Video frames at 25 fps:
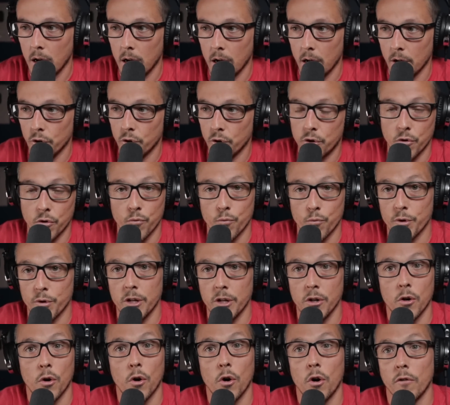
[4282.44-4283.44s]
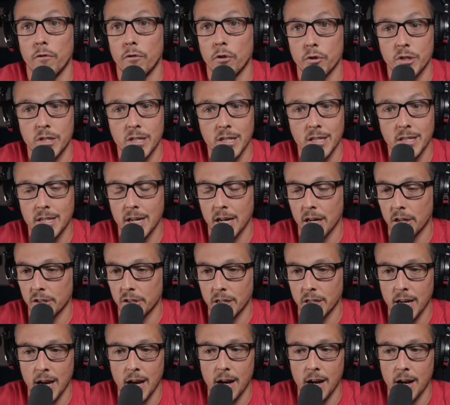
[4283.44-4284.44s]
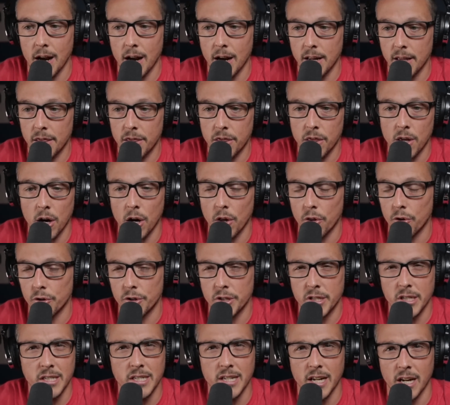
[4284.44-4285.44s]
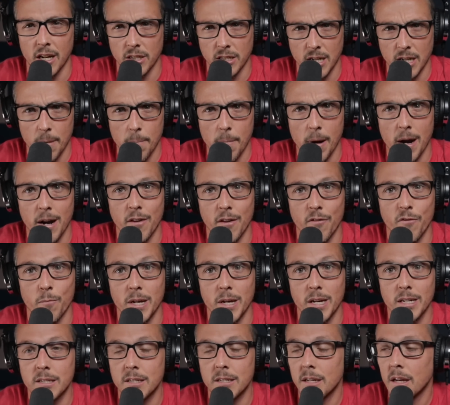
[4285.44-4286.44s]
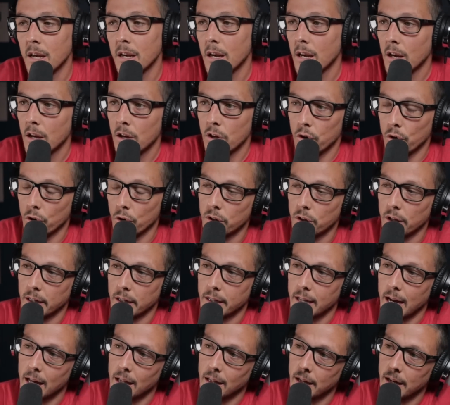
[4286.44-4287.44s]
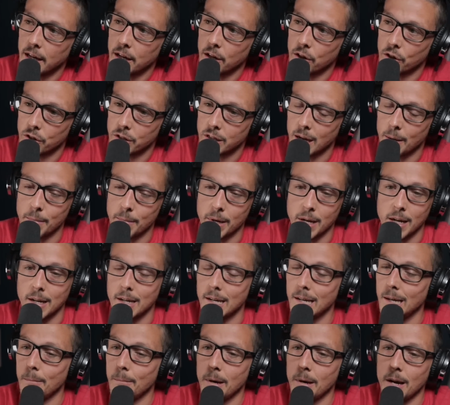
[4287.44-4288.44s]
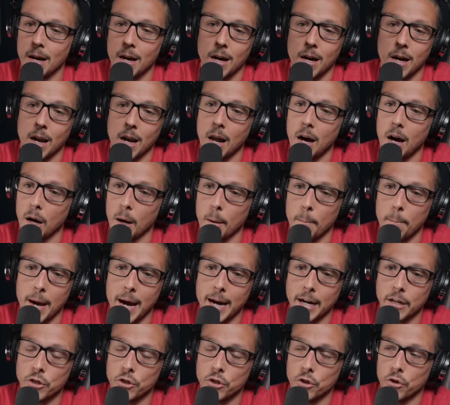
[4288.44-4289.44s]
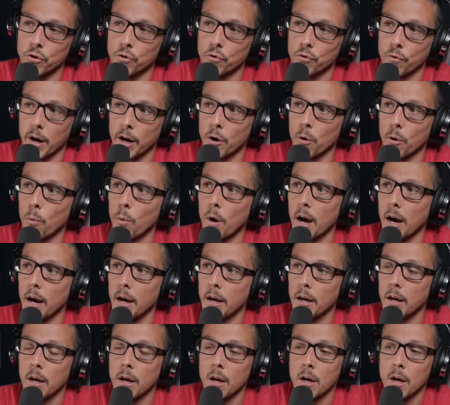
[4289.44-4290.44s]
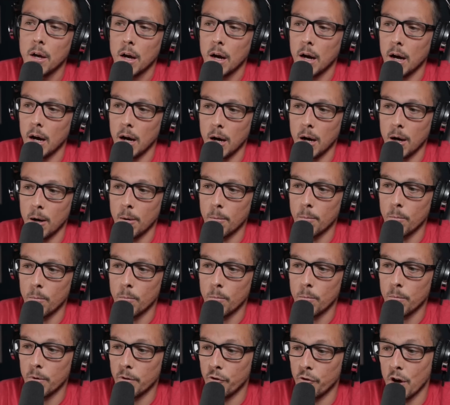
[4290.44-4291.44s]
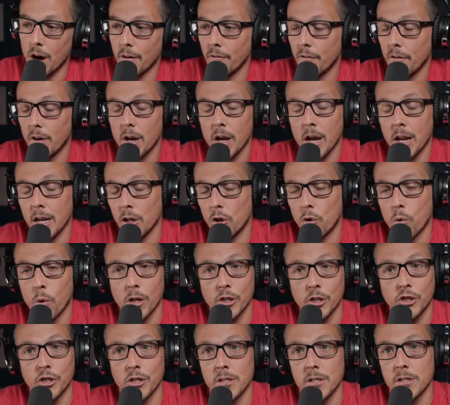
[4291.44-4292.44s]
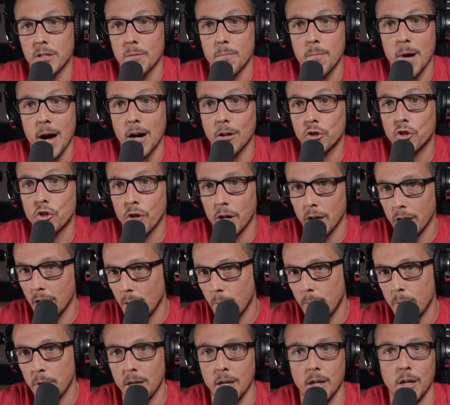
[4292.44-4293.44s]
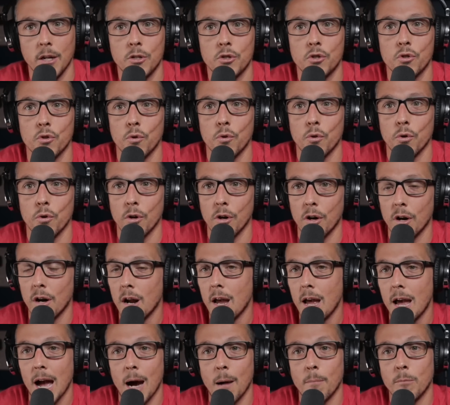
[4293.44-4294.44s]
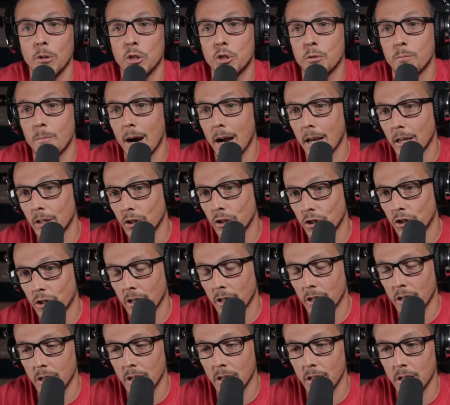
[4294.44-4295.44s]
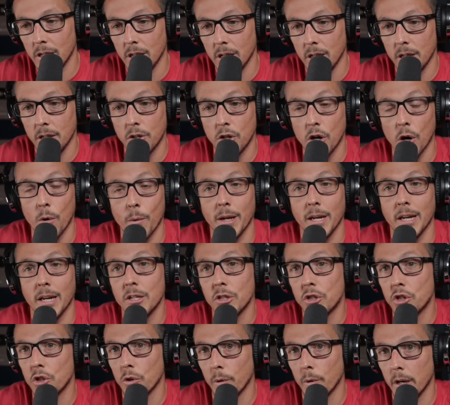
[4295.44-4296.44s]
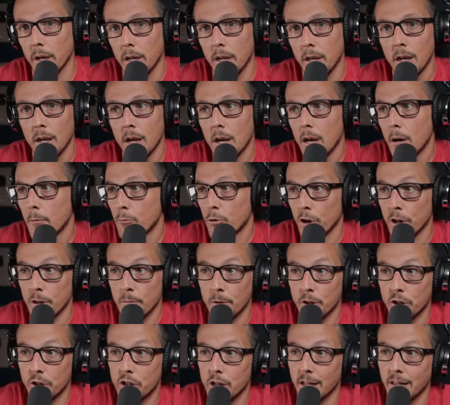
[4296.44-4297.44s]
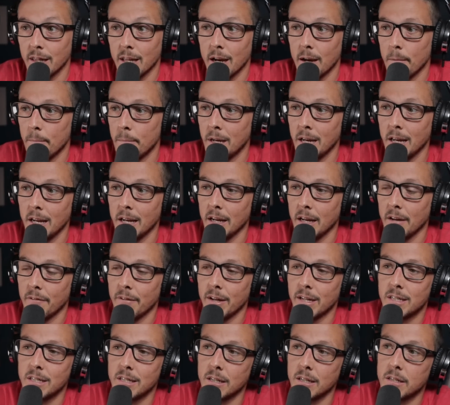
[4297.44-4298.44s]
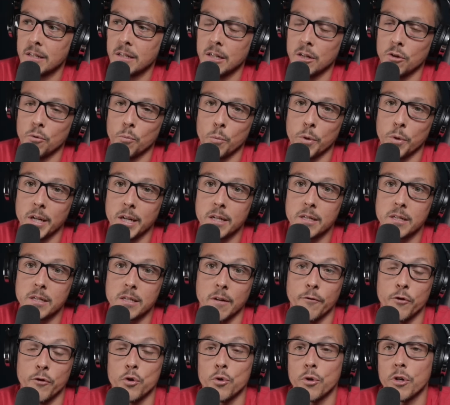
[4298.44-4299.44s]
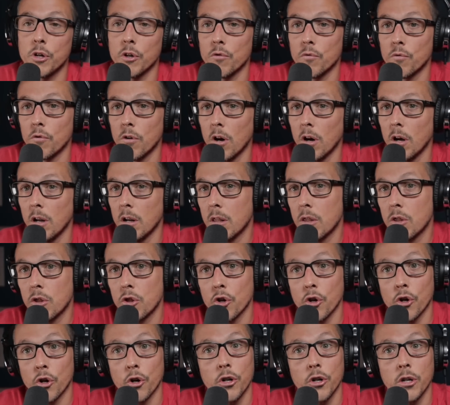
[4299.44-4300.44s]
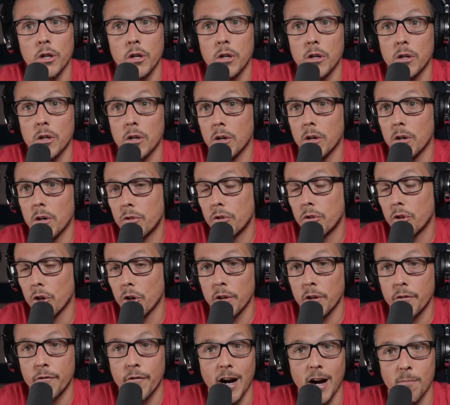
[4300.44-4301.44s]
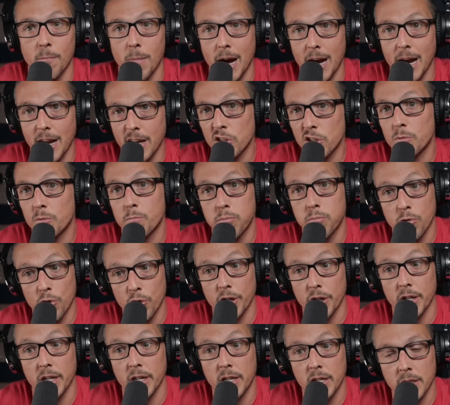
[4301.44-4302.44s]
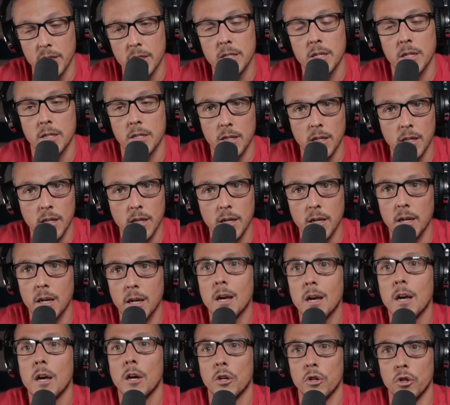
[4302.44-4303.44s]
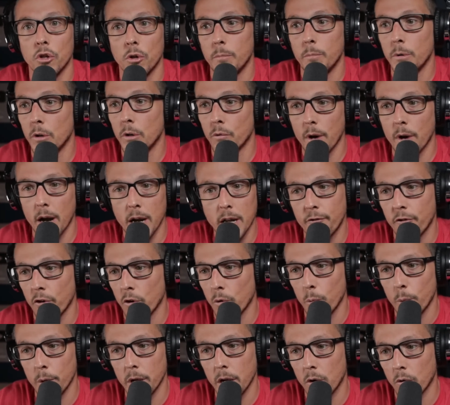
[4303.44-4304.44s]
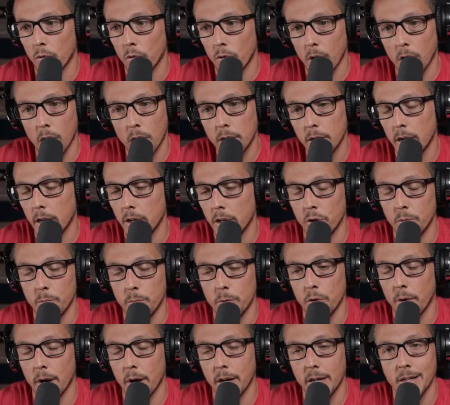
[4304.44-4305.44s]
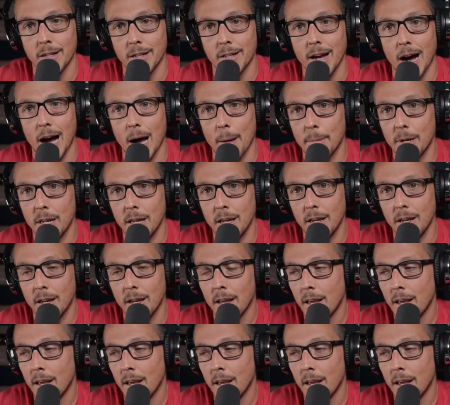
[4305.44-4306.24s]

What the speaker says: You can read all of those details again and any other details I might have missed. You can click that link. It'll send me an email, and I'll get back to you right away. If you have any questions about Training Peaks or how much mileage you're going to need going into it, pretty much at the beginning of that 16 weeks, if you can run 30 to 35 miles pretty consistently, you'll be ready for a week run and you'll be ready to dominate.